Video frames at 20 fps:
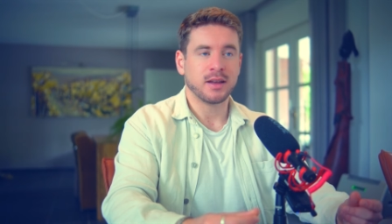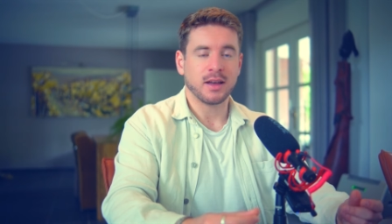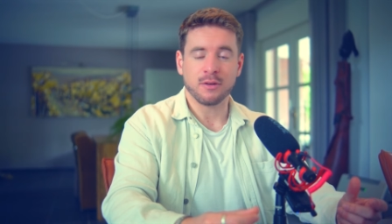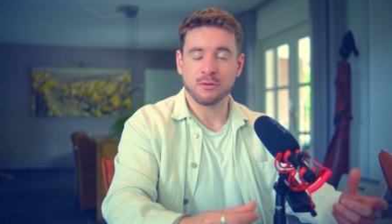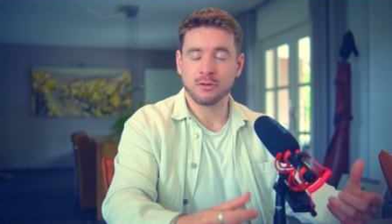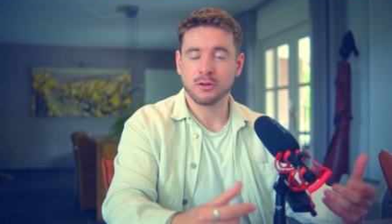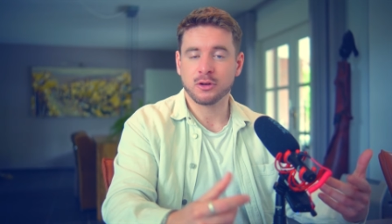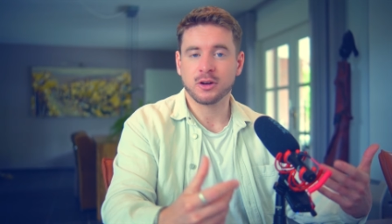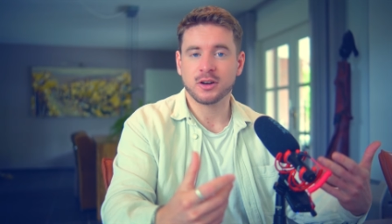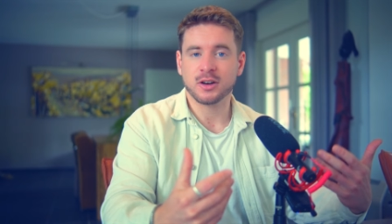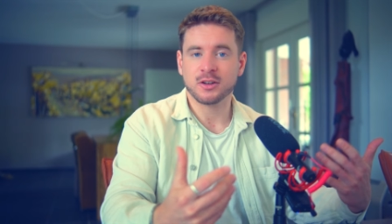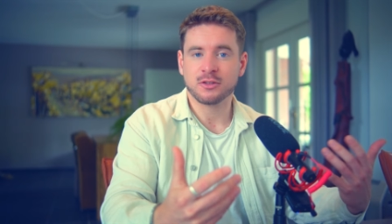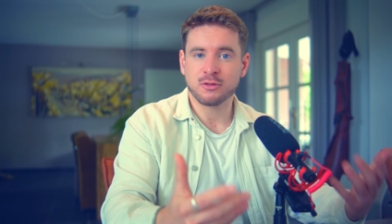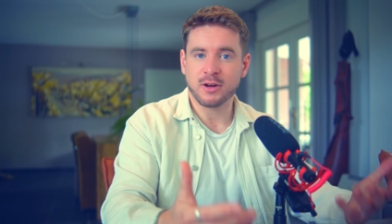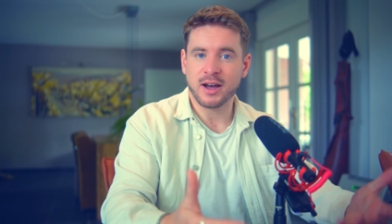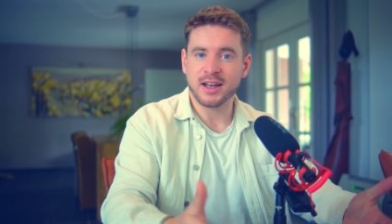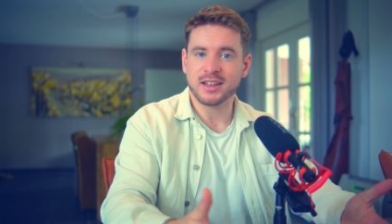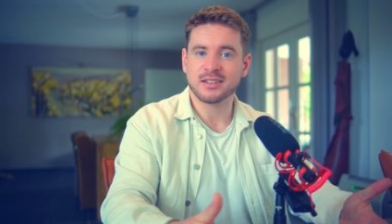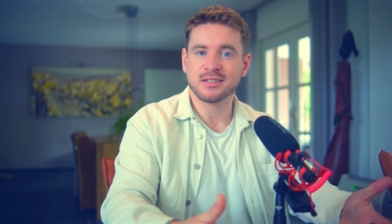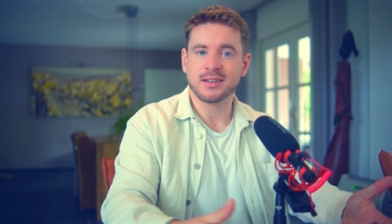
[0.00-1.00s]
If you're going to
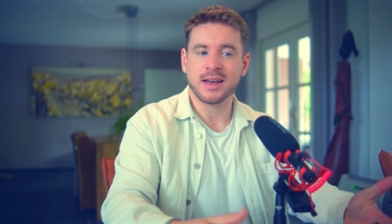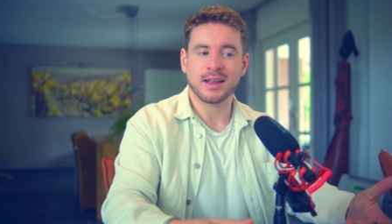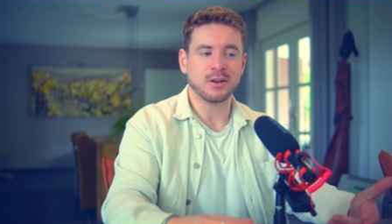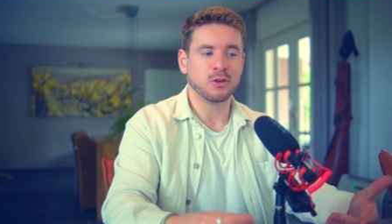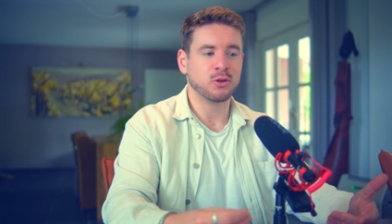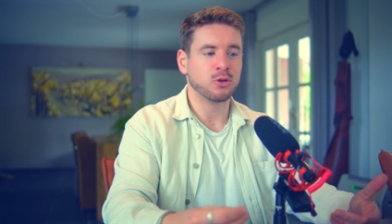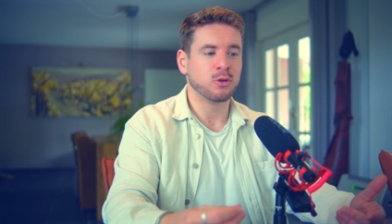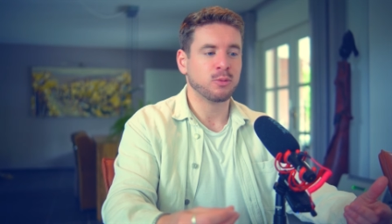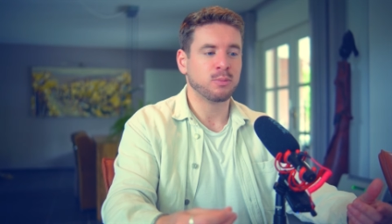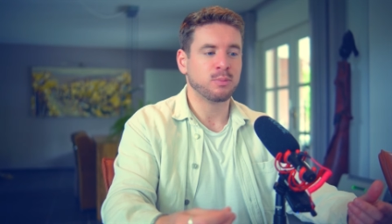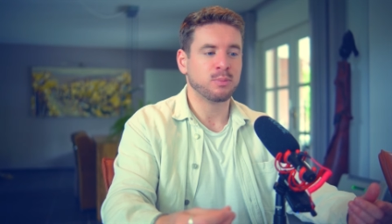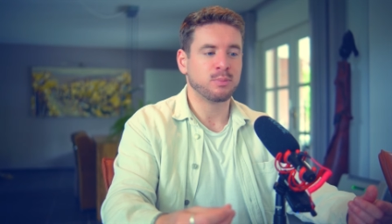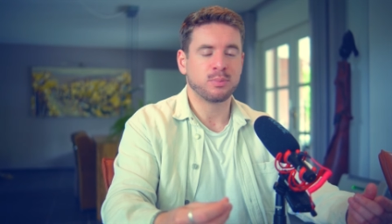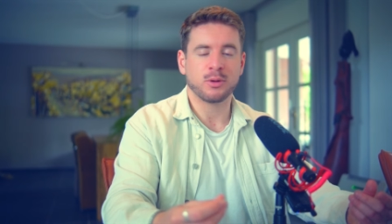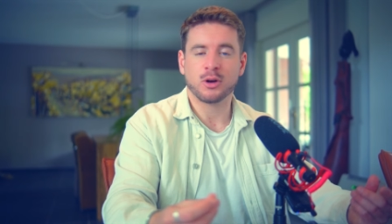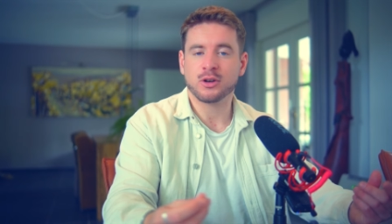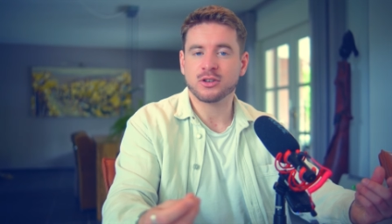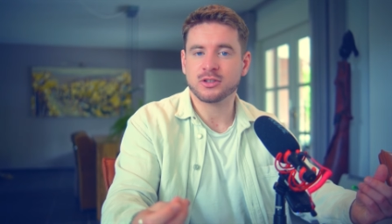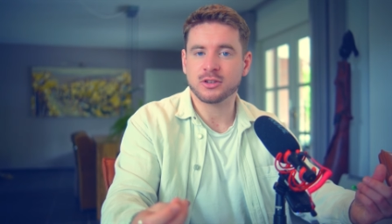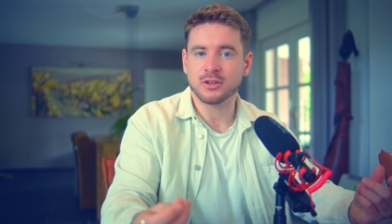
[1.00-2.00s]
try and set a new
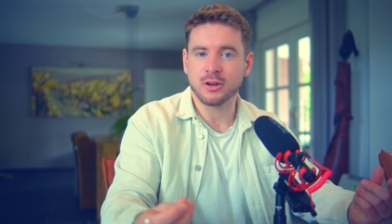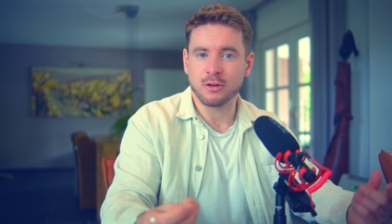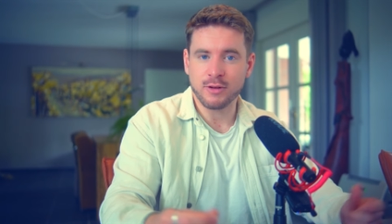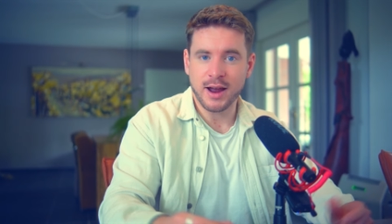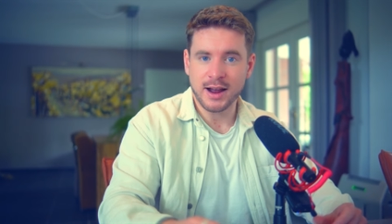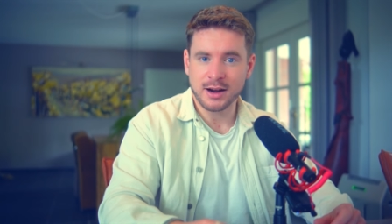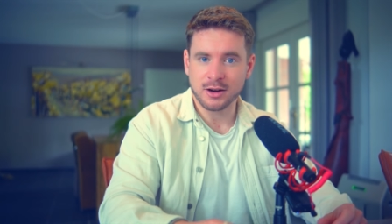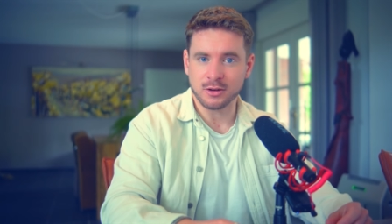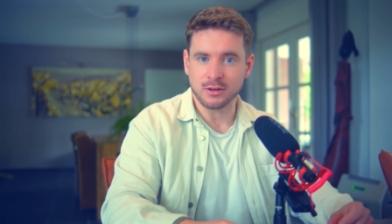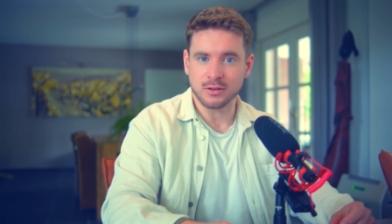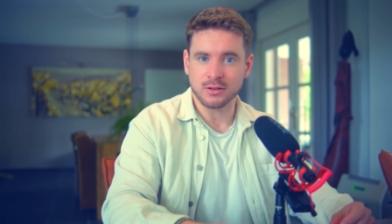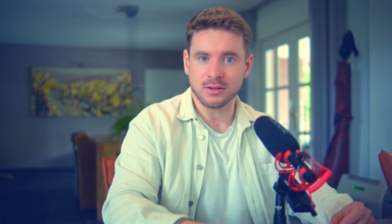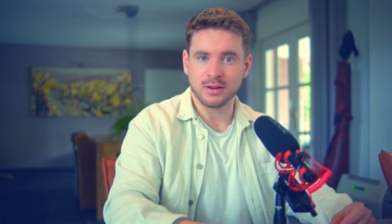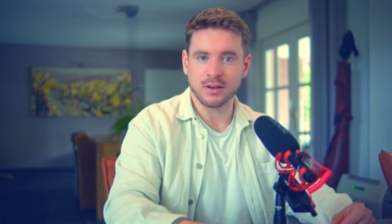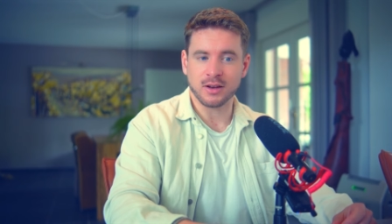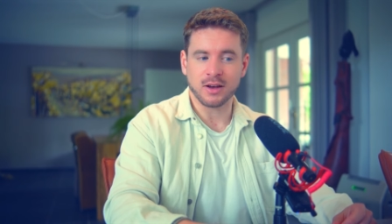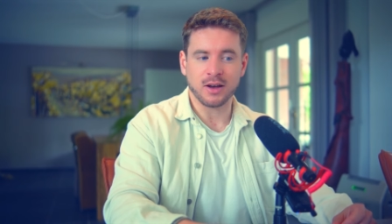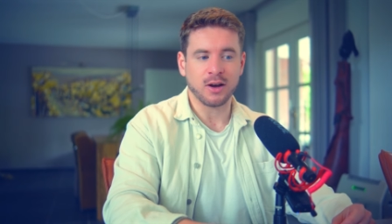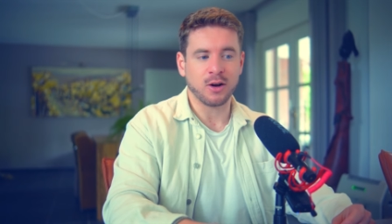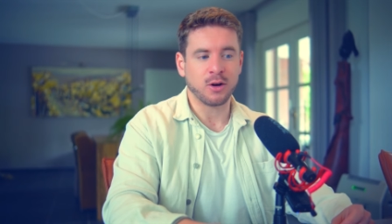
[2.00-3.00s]
personal record
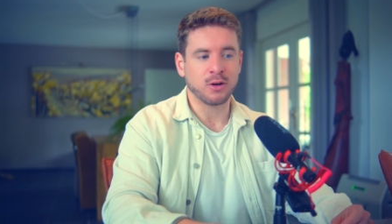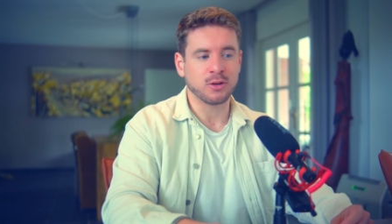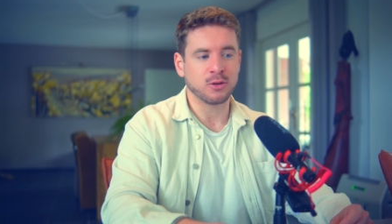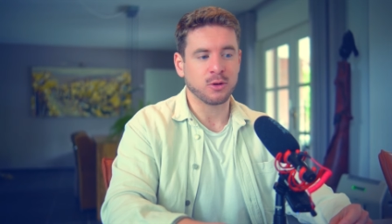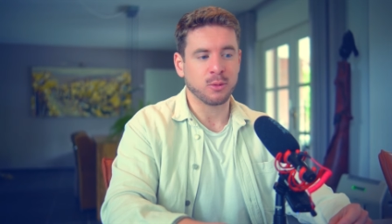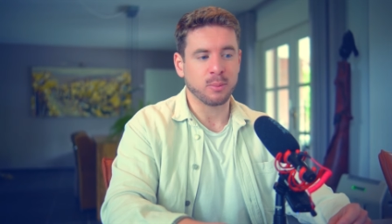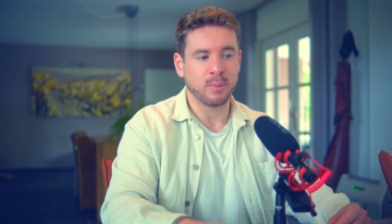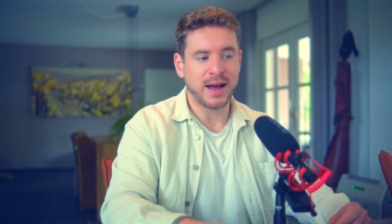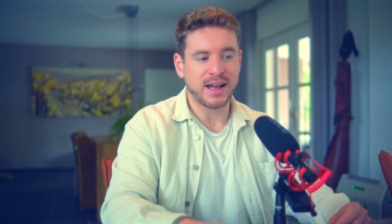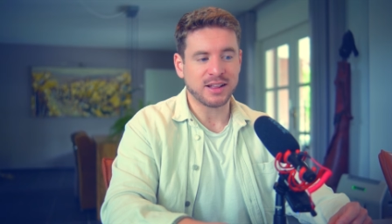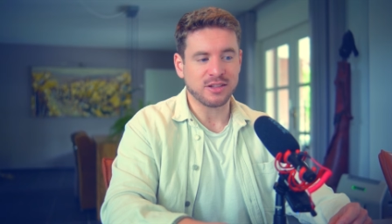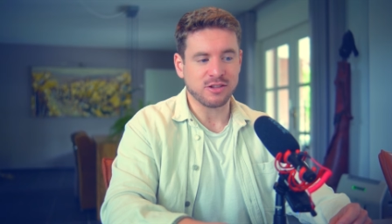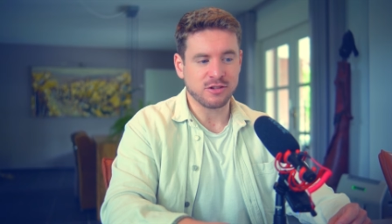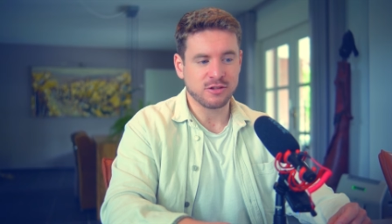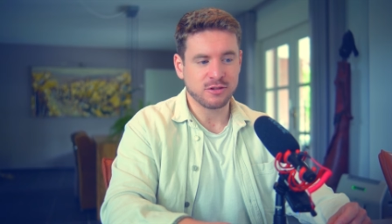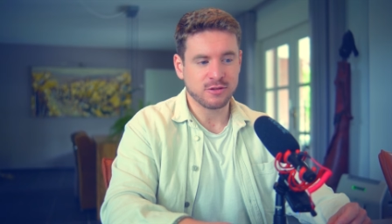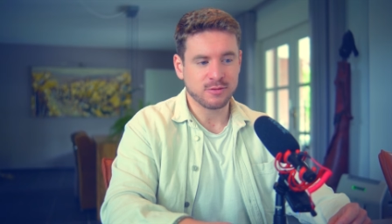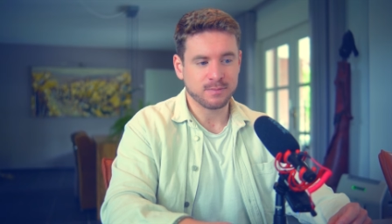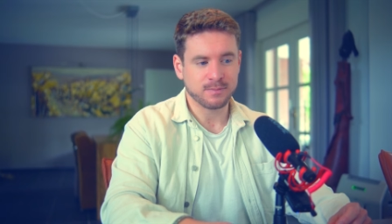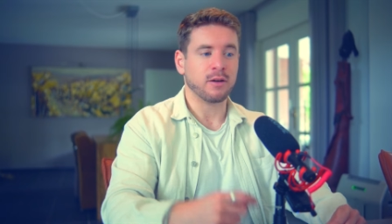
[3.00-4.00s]
on your
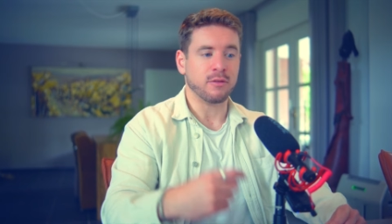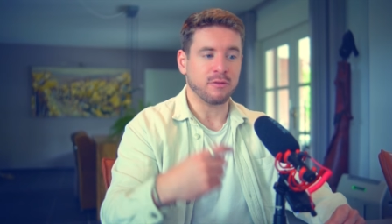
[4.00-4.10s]
bench,